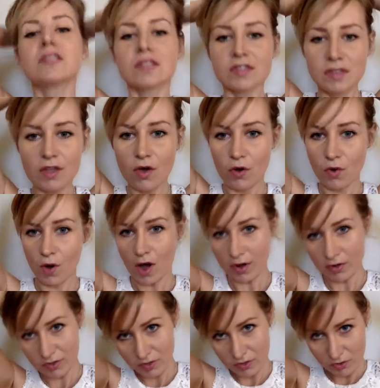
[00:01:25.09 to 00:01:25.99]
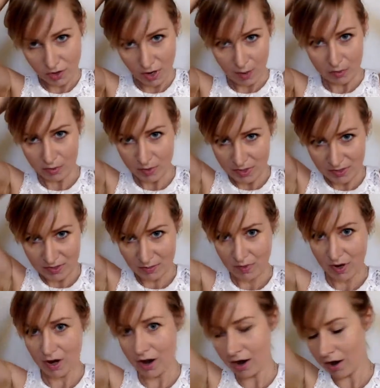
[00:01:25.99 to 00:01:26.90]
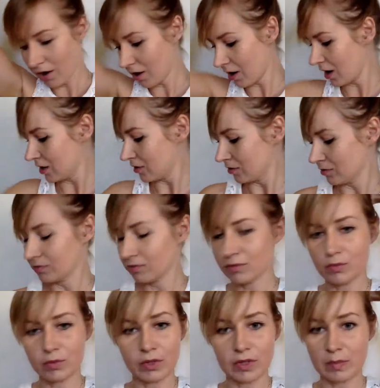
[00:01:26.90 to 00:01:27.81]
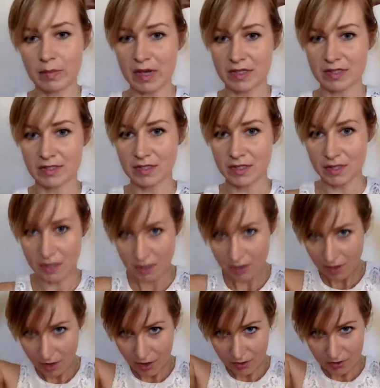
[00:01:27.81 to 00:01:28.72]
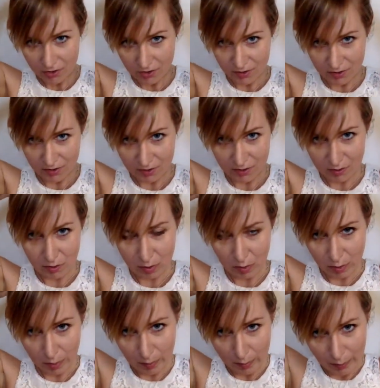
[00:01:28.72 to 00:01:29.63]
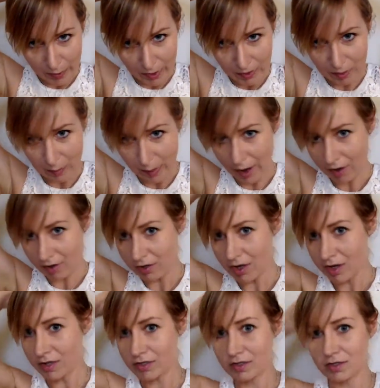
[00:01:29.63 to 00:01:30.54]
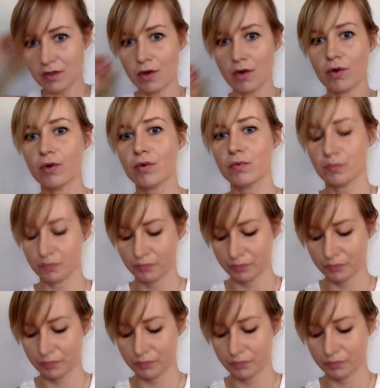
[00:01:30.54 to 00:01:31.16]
So I'll just grab the rest of my hair and really messy, I'll just pin it back like so.